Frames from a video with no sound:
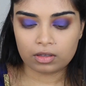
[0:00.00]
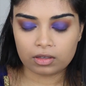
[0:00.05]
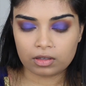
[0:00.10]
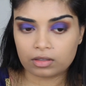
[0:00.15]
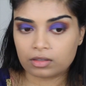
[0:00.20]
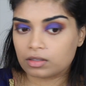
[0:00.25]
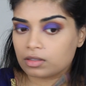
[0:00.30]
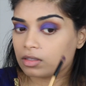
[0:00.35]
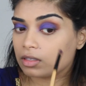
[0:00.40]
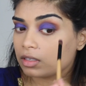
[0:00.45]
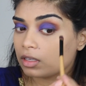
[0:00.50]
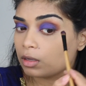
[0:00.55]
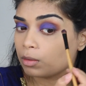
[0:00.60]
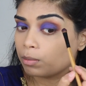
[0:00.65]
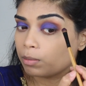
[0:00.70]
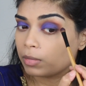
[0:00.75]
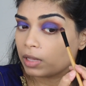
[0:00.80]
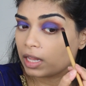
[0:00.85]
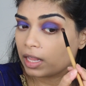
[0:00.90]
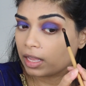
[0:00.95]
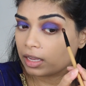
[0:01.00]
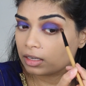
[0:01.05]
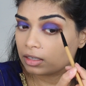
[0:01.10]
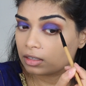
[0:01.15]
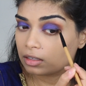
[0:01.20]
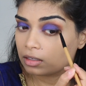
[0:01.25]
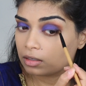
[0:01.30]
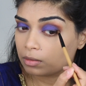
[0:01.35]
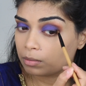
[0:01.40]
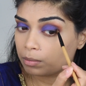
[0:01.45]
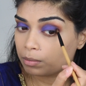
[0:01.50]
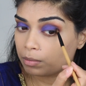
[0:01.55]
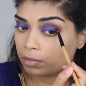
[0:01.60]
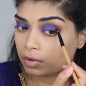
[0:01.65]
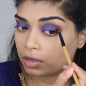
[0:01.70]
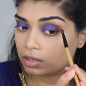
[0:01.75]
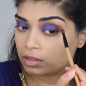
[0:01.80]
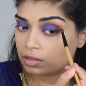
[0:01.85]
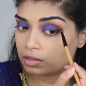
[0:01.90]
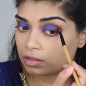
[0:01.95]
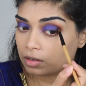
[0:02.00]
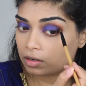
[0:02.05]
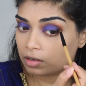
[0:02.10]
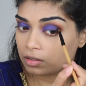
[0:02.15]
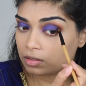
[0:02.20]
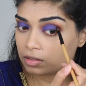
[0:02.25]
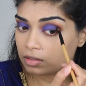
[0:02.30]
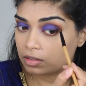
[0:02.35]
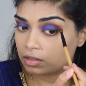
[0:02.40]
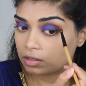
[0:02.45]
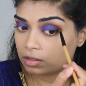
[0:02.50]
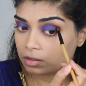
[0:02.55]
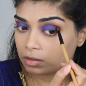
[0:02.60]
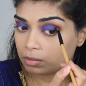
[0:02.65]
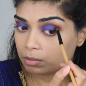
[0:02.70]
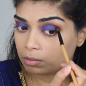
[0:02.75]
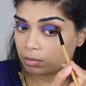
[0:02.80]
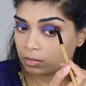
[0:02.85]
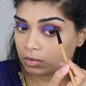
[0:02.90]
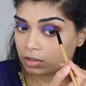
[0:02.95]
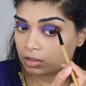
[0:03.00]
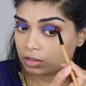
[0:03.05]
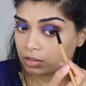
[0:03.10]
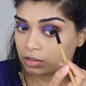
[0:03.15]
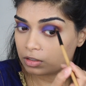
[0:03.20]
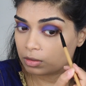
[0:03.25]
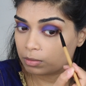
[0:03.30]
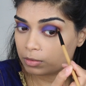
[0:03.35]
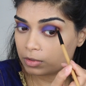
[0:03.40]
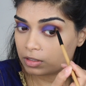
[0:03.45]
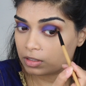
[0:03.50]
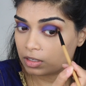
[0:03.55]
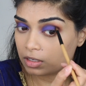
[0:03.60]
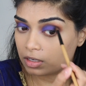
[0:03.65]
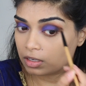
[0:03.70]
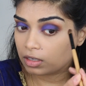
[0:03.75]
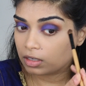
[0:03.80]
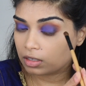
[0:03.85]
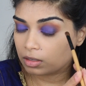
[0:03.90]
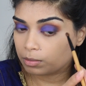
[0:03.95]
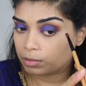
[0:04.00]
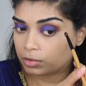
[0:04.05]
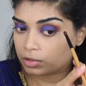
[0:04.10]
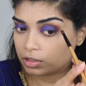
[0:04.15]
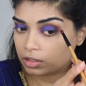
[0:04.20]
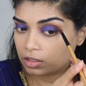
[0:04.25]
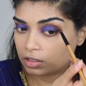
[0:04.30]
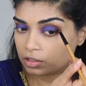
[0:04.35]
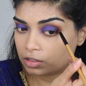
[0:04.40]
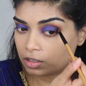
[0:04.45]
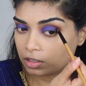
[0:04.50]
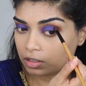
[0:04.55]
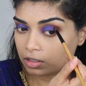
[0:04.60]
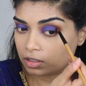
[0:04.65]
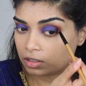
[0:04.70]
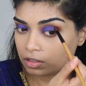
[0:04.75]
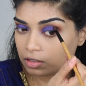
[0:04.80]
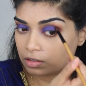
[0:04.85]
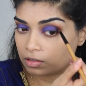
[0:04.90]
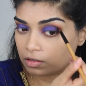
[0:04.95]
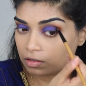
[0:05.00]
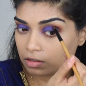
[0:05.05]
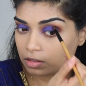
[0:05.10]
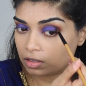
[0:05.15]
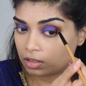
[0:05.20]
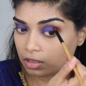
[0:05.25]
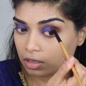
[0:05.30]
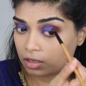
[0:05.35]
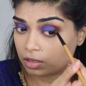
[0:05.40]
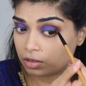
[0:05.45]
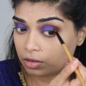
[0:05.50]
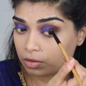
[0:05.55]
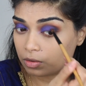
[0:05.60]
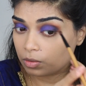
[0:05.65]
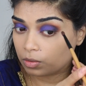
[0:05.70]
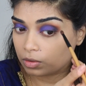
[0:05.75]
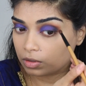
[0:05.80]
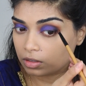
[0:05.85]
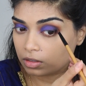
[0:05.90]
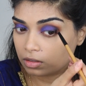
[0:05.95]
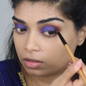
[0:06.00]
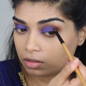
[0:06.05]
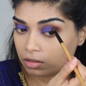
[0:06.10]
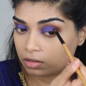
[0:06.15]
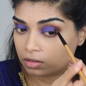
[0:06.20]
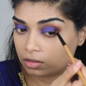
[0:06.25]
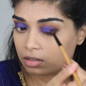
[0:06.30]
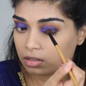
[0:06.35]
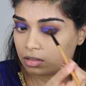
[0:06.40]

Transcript: It's just like a black, but it's got some shimmers in it. I'm just going to chuck it into the outer corner.